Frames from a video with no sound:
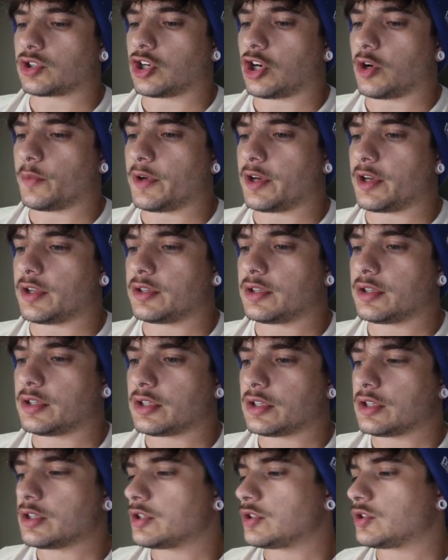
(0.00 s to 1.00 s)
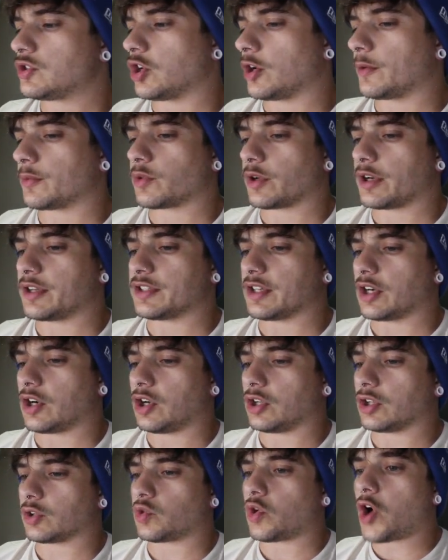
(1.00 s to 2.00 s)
Common, Tom Green's our hologram.